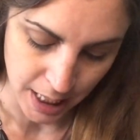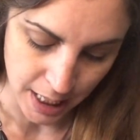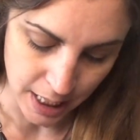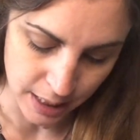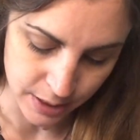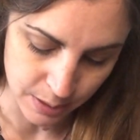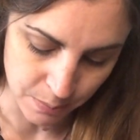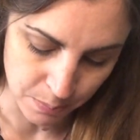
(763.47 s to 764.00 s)

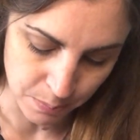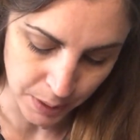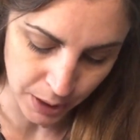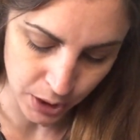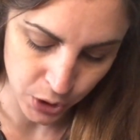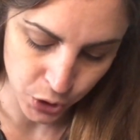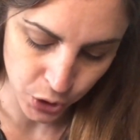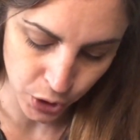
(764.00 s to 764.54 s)
It's a
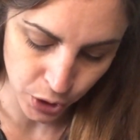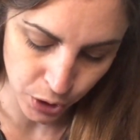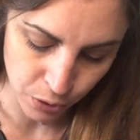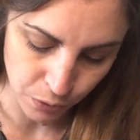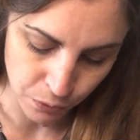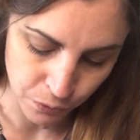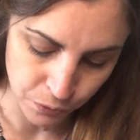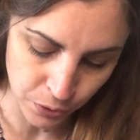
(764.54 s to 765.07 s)

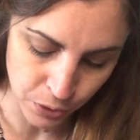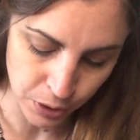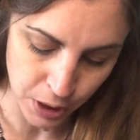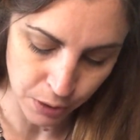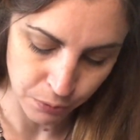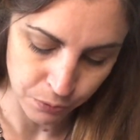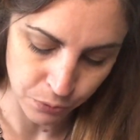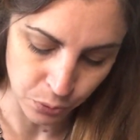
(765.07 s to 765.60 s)
miniature,
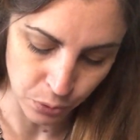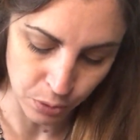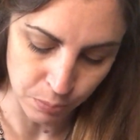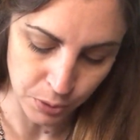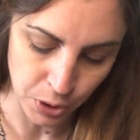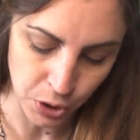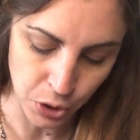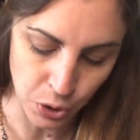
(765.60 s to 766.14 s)
fully
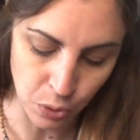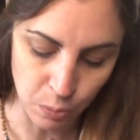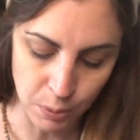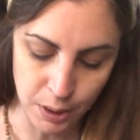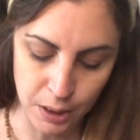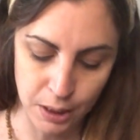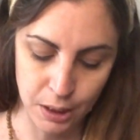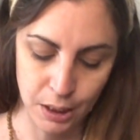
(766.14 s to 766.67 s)
formed
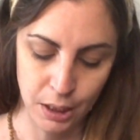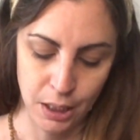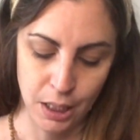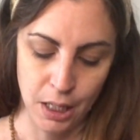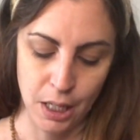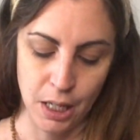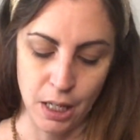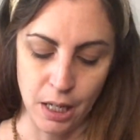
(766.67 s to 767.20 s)
human.
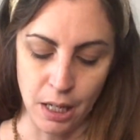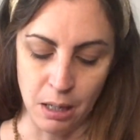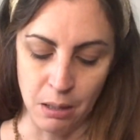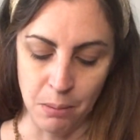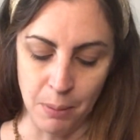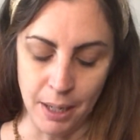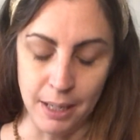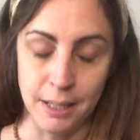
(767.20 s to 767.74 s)

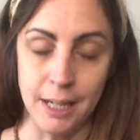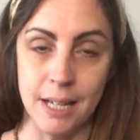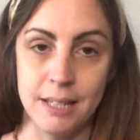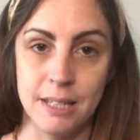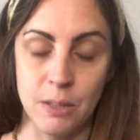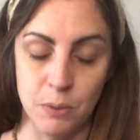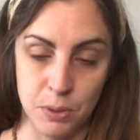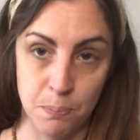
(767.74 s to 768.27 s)
I
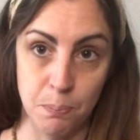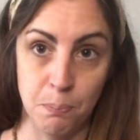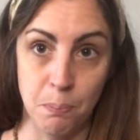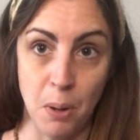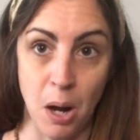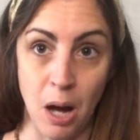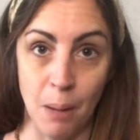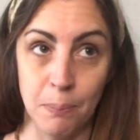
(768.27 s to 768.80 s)
guess it was
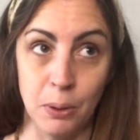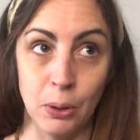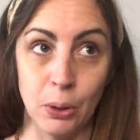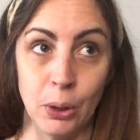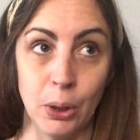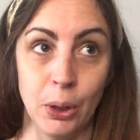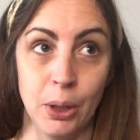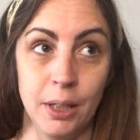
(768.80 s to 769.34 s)

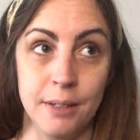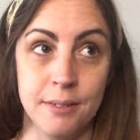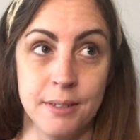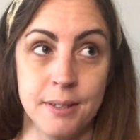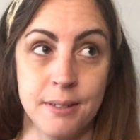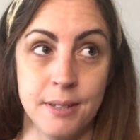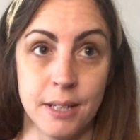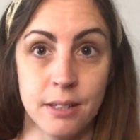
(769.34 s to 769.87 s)
popular in
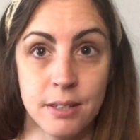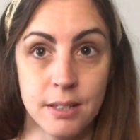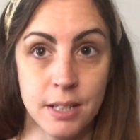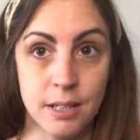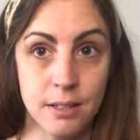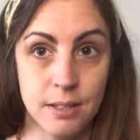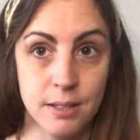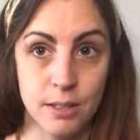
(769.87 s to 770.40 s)

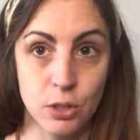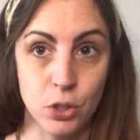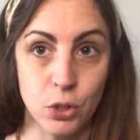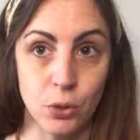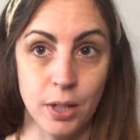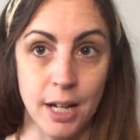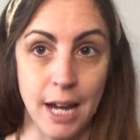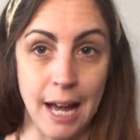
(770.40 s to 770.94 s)
16th
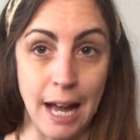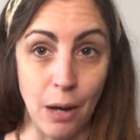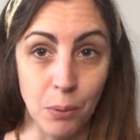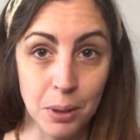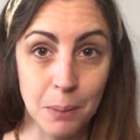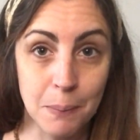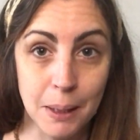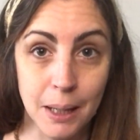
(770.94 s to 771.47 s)
century
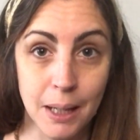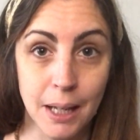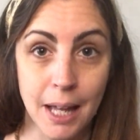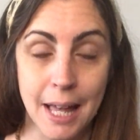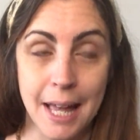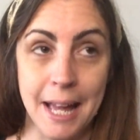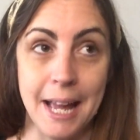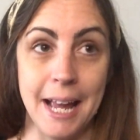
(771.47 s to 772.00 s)
alchemy
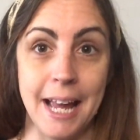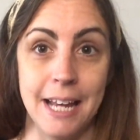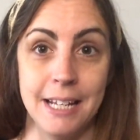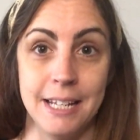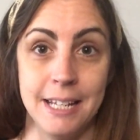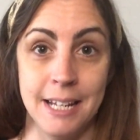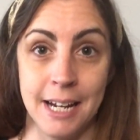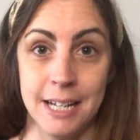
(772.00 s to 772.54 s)
and
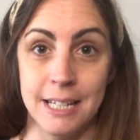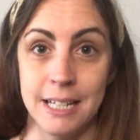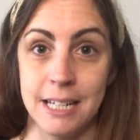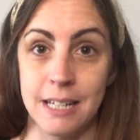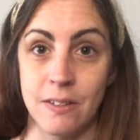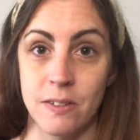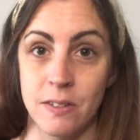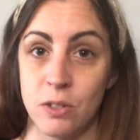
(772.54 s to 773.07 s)
in
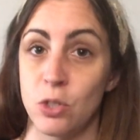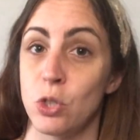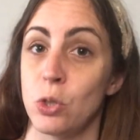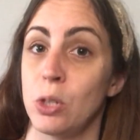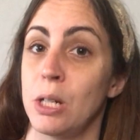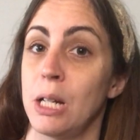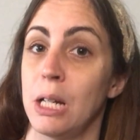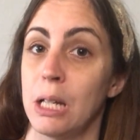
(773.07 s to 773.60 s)
19th
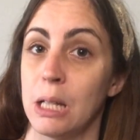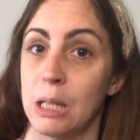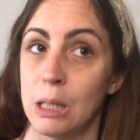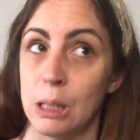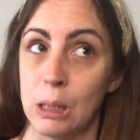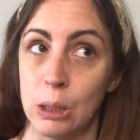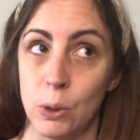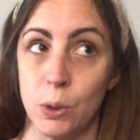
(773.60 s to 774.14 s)
century
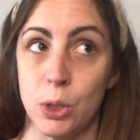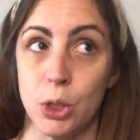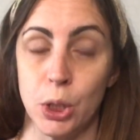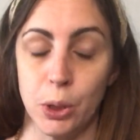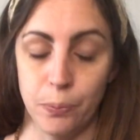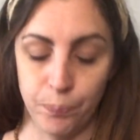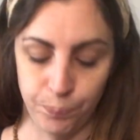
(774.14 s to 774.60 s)
literature.